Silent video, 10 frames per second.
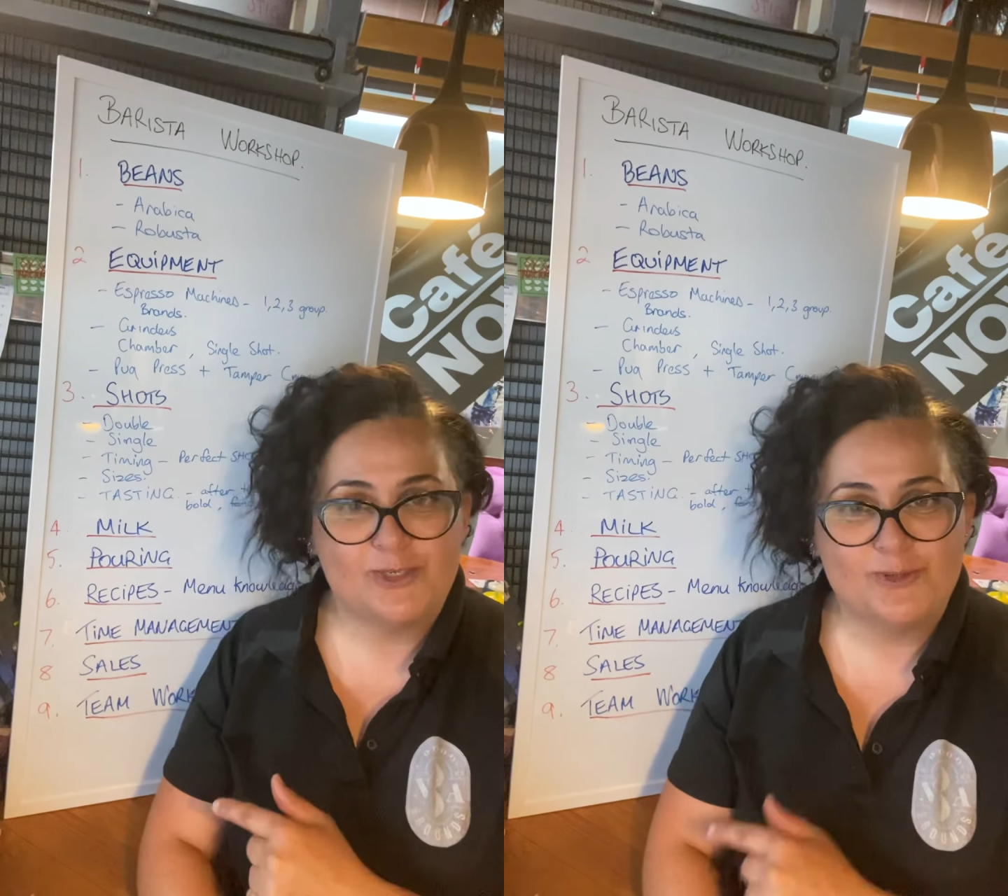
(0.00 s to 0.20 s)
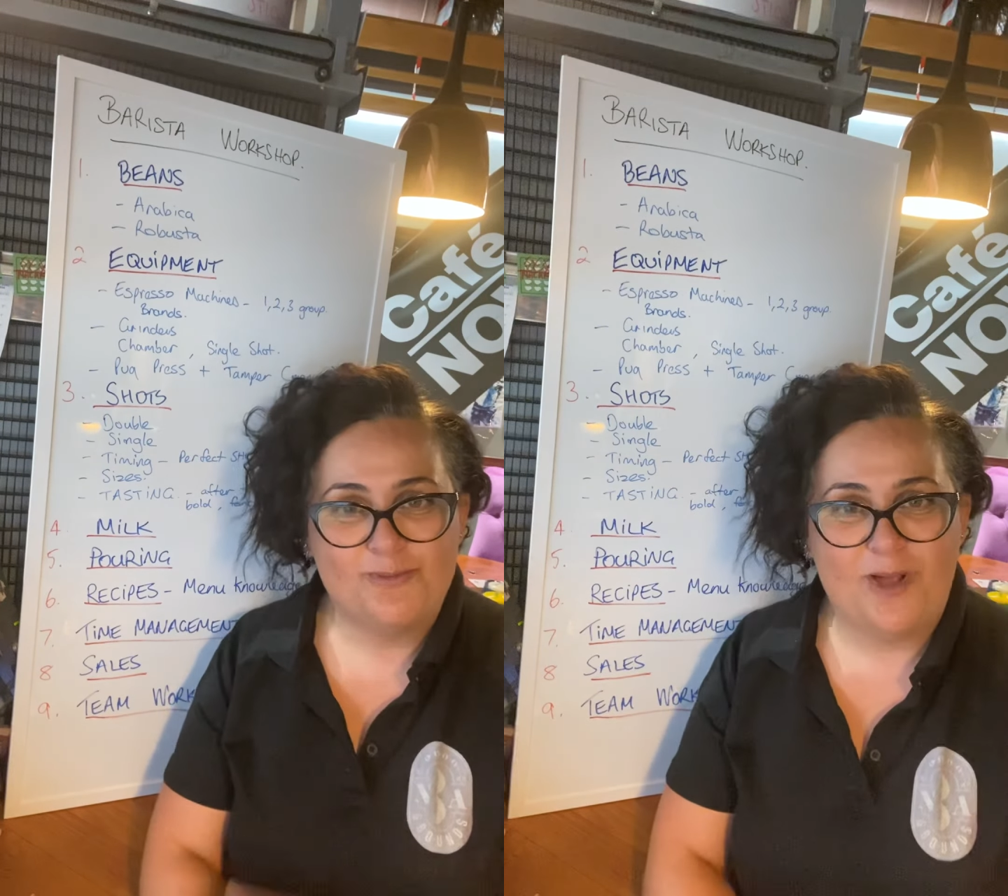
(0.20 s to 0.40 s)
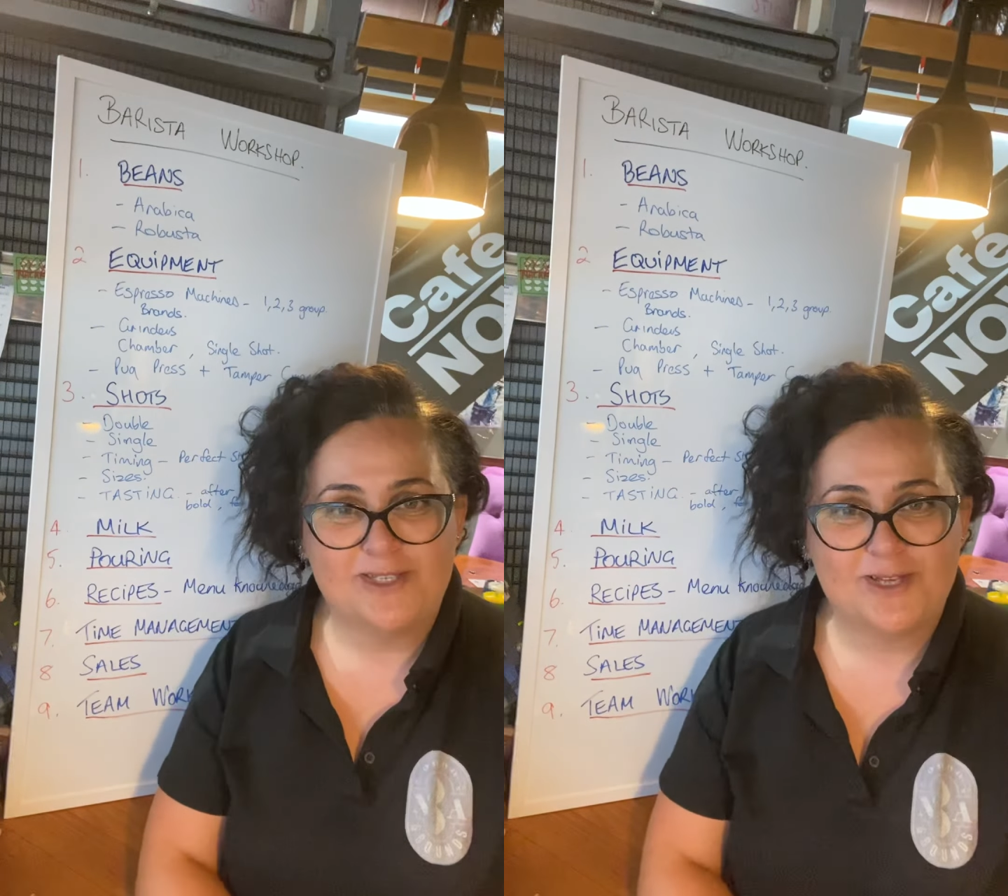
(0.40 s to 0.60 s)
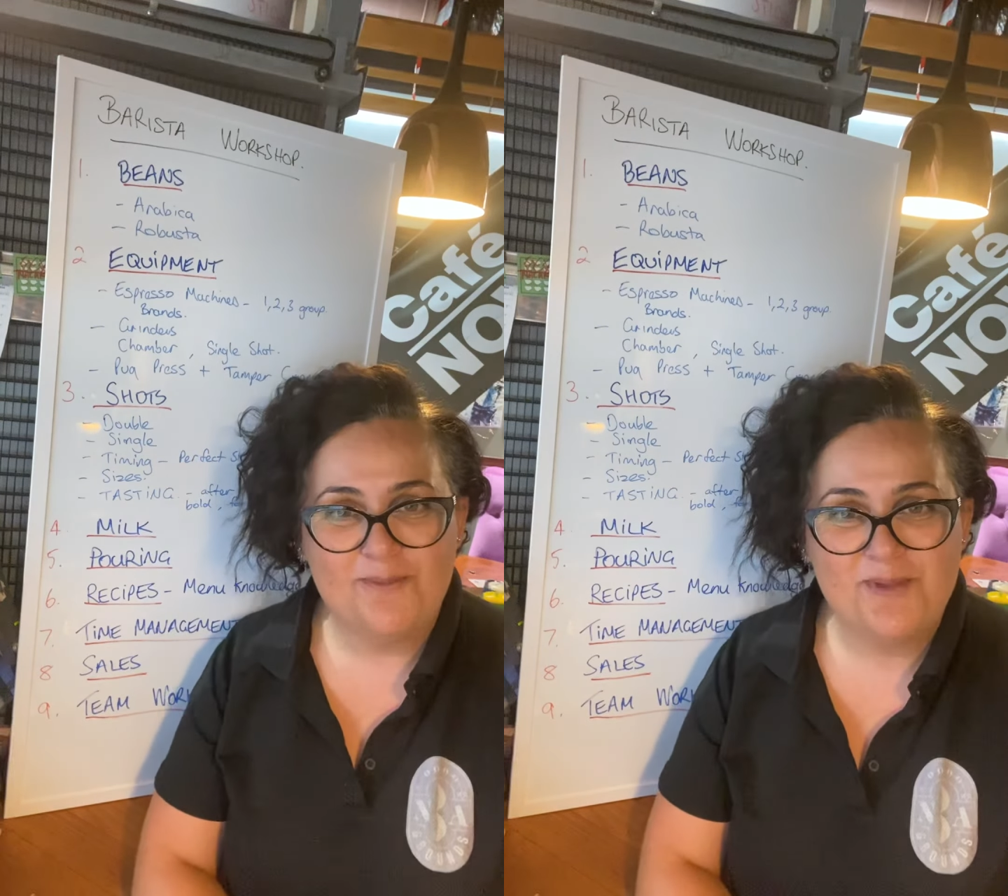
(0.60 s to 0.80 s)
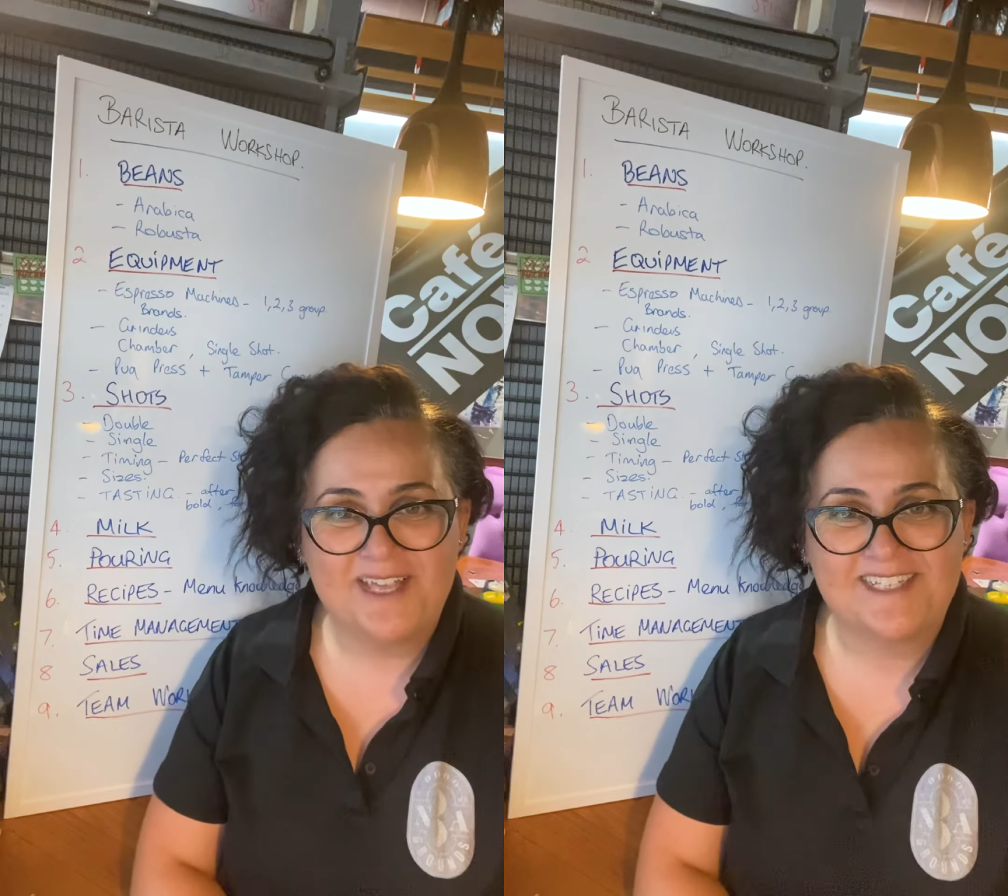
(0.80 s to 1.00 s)
to my
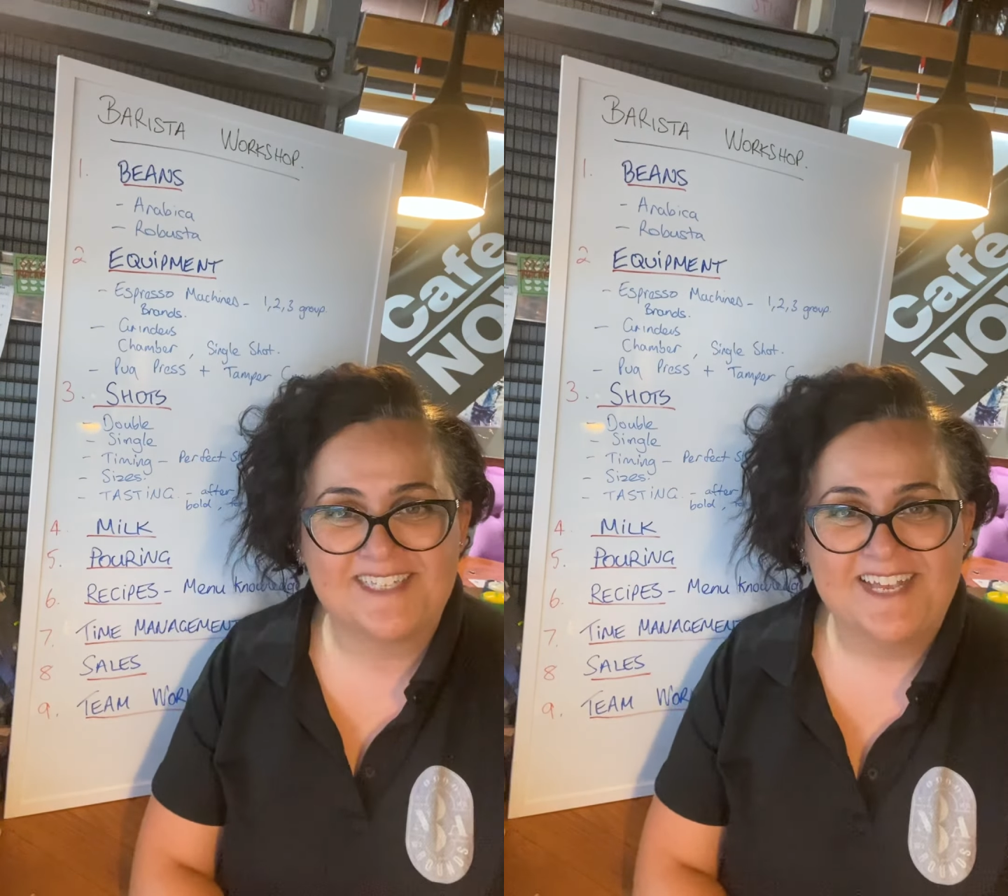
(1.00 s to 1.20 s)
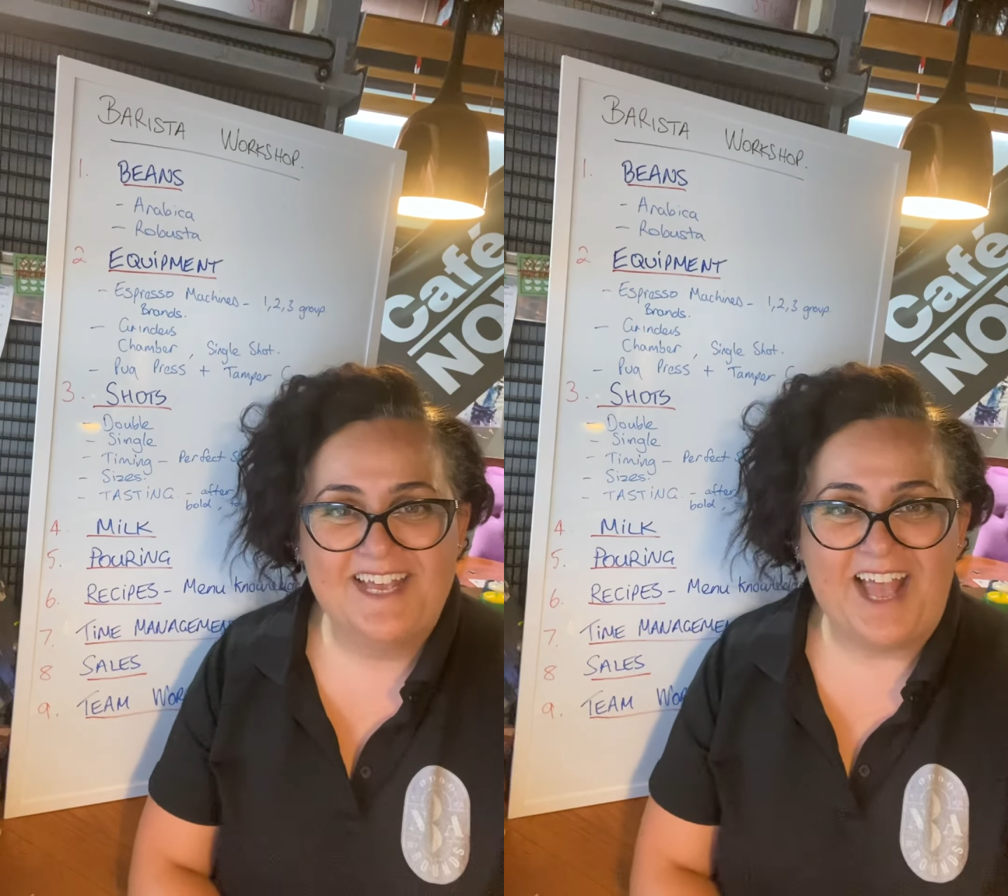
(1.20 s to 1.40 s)
topics.